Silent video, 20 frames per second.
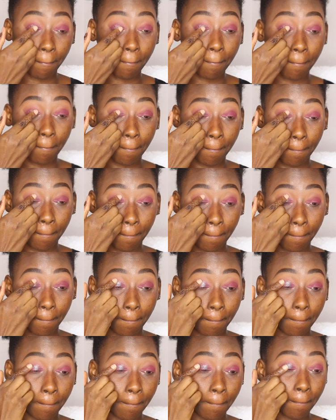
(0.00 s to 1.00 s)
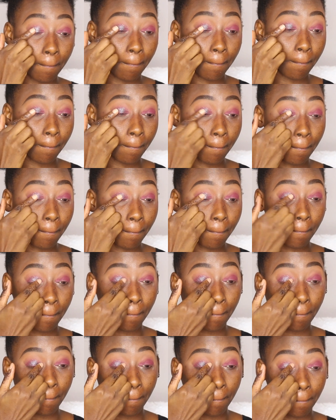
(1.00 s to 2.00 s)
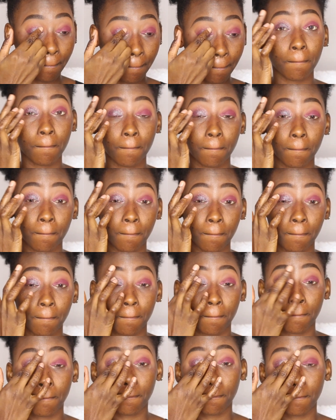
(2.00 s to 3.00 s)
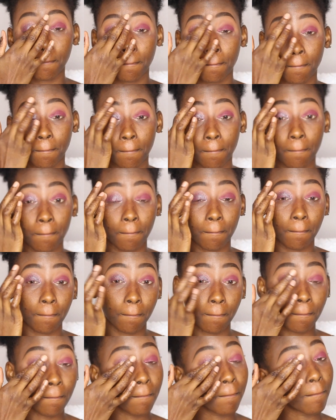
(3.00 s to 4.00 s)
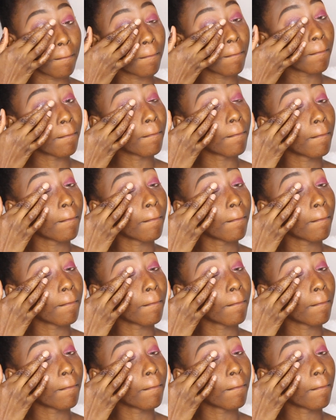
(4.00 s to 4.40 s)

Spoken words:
Nobody speaks.